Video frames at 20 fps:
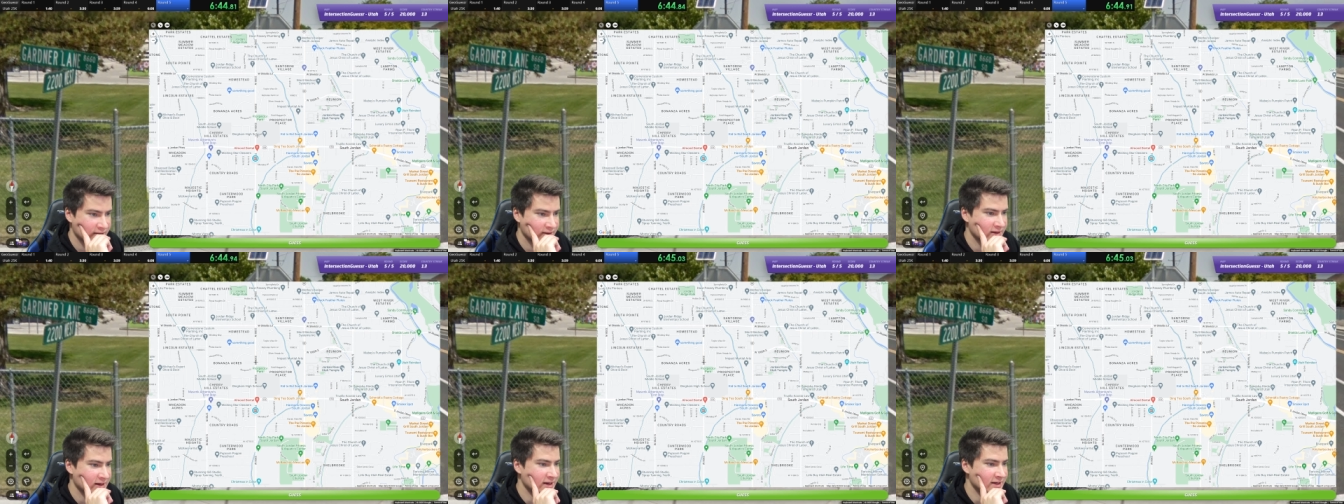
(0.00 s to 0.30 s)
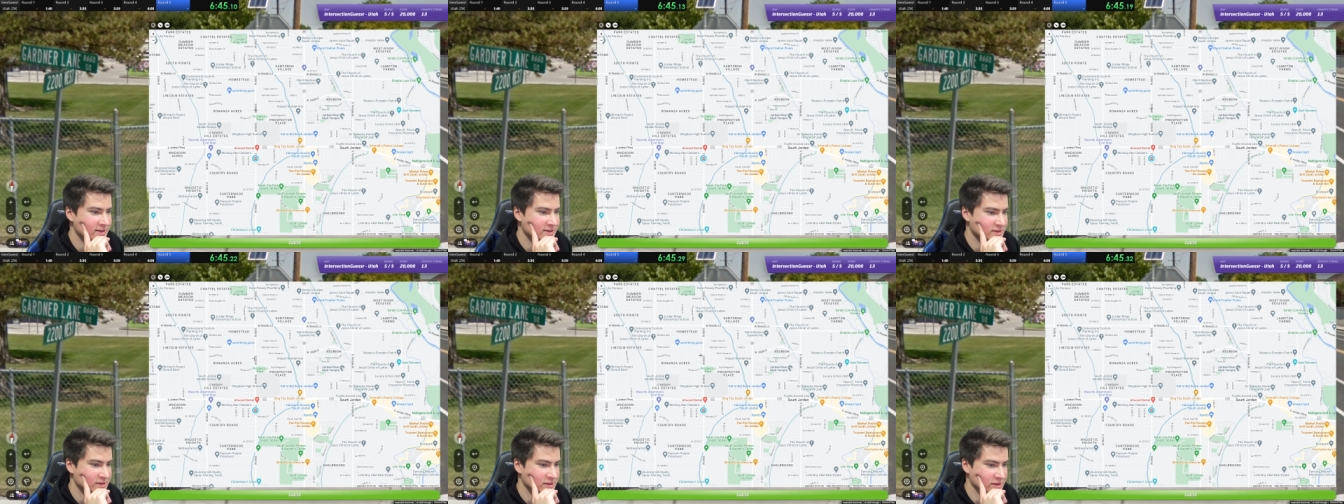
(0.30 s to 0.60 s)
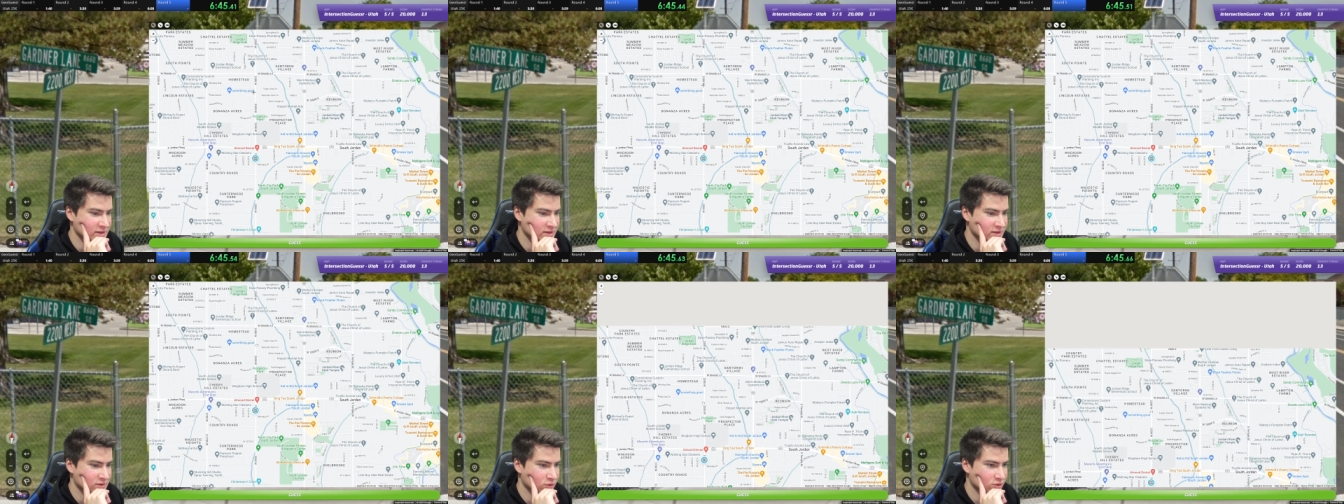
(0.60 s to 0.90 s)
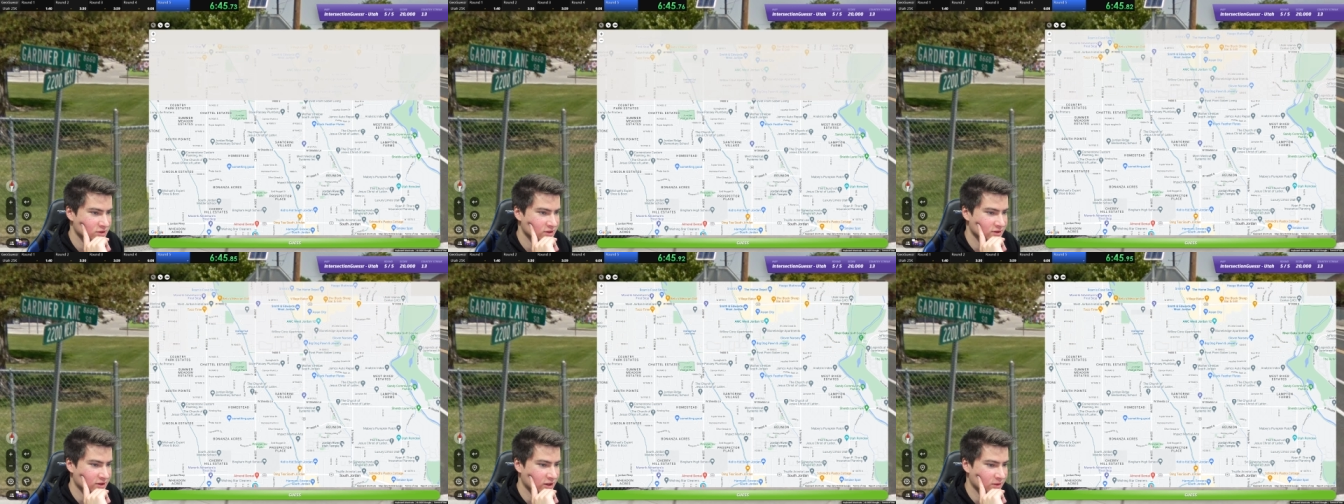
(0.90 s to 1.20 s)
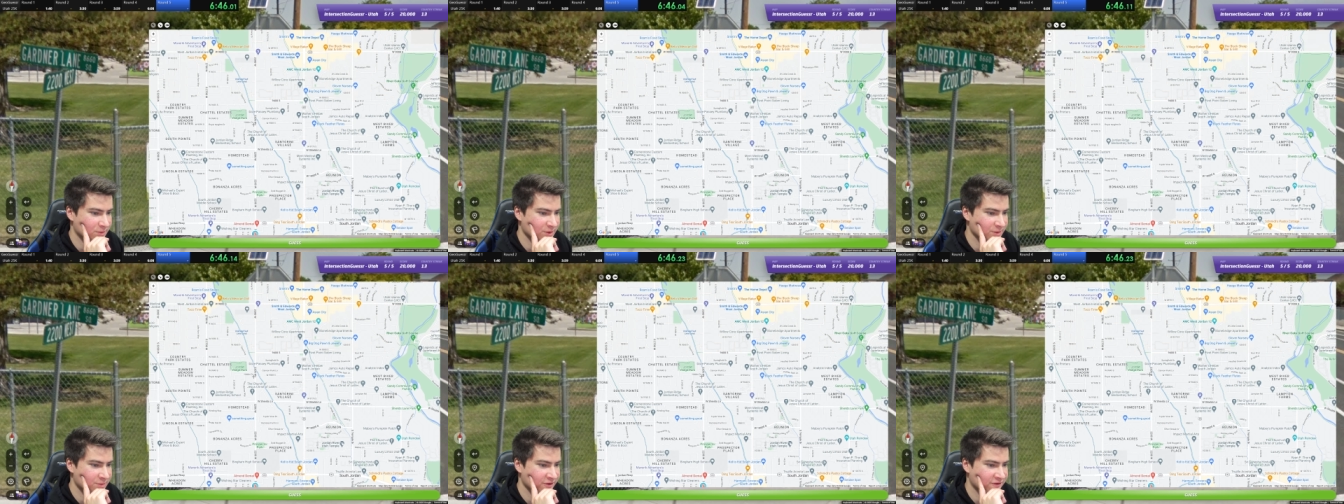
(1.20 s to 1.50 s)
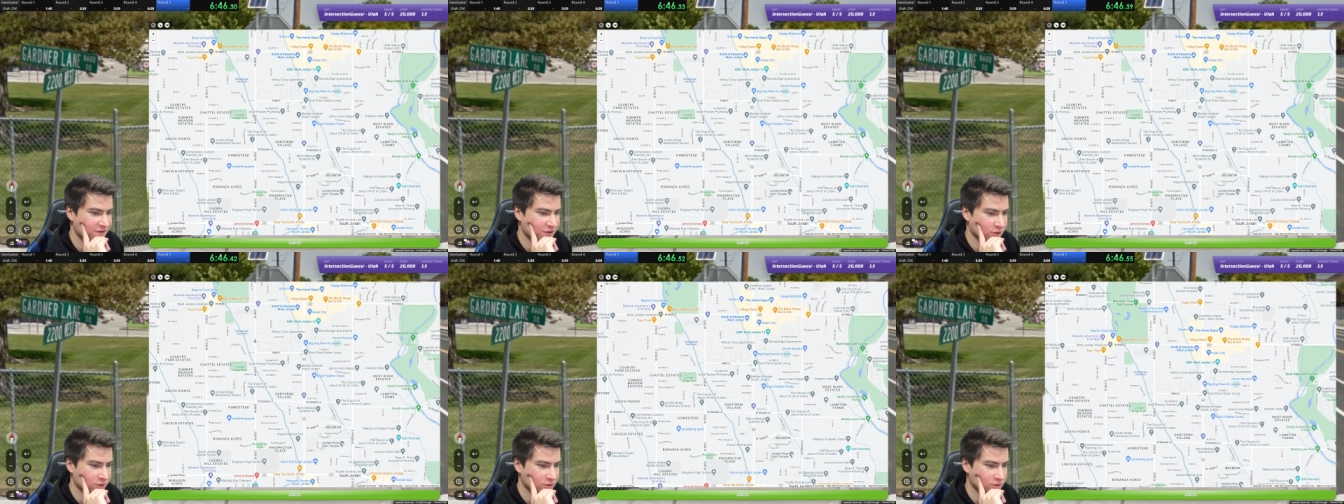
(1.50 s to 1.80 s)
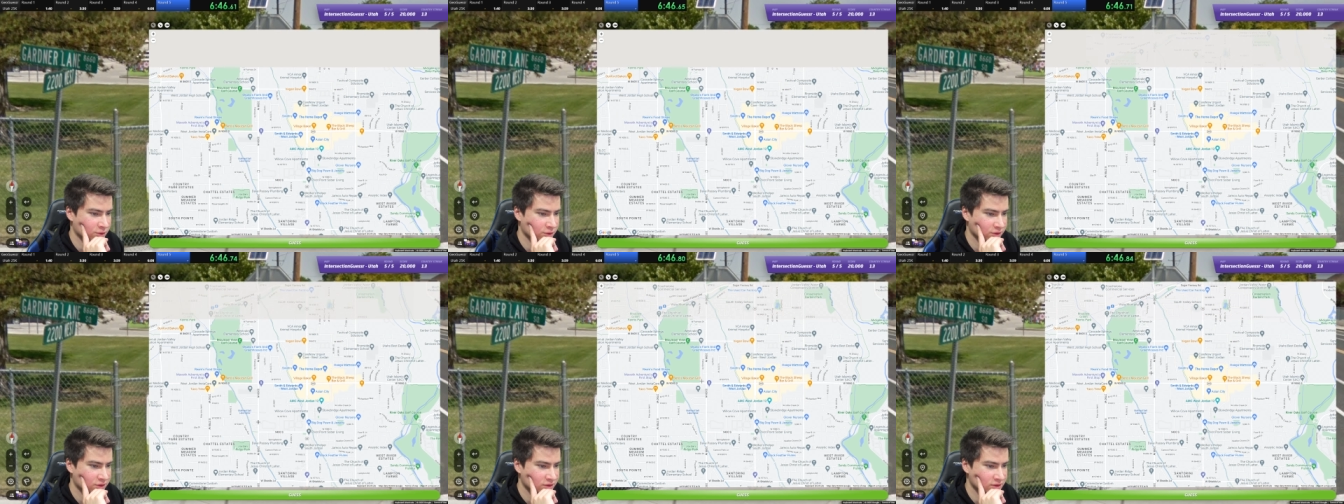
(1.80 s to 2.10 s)
and then 86. Looks like that'll be a bit farther
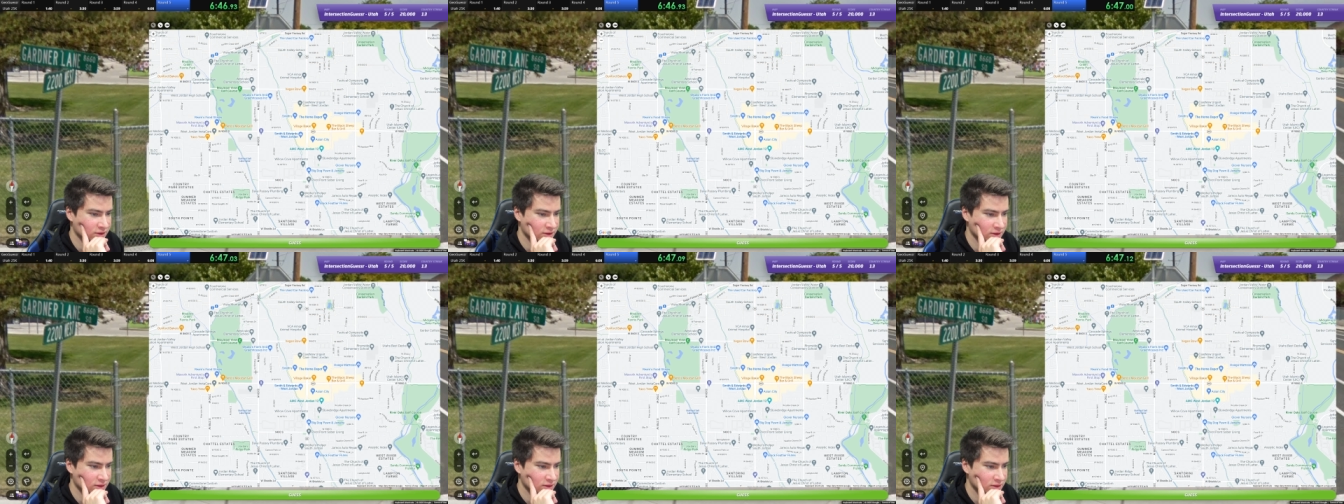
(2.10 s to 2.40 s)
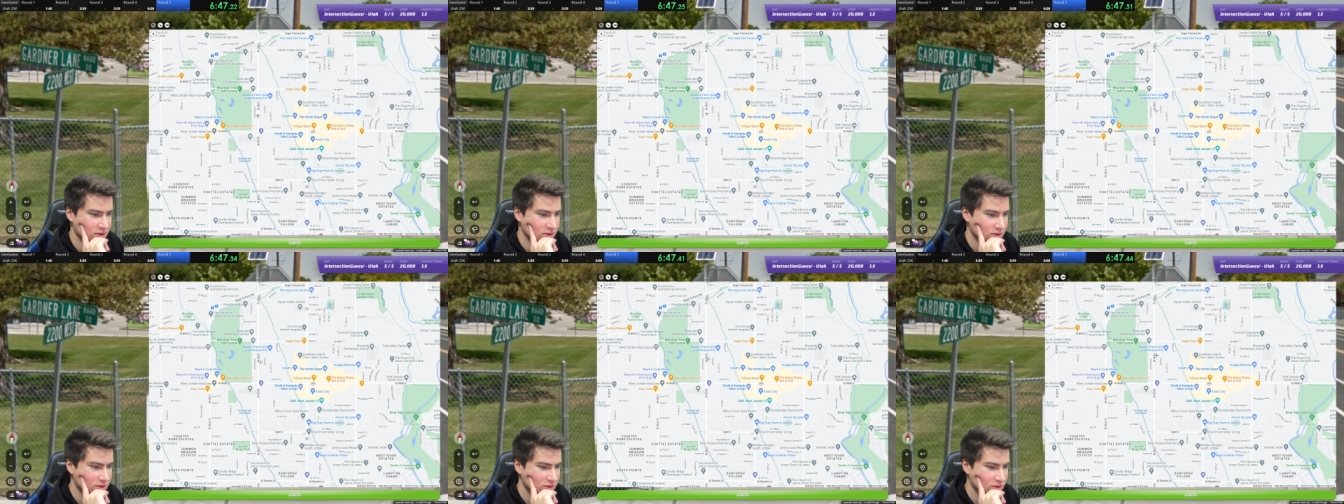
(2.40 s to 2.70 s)
north, yeah.